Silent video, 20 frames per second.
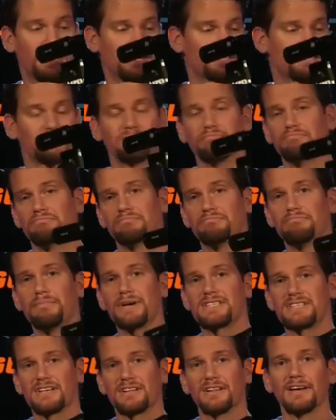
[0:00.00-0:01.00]
nice.
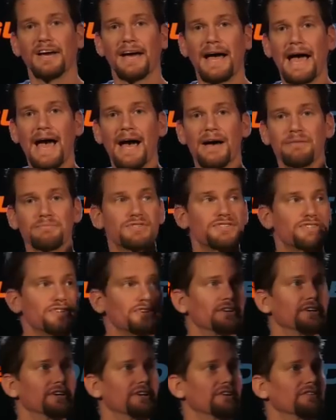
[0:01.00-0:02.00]
Basically a
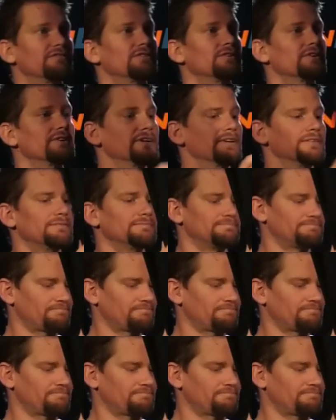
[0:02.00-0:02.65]
hamster here for you.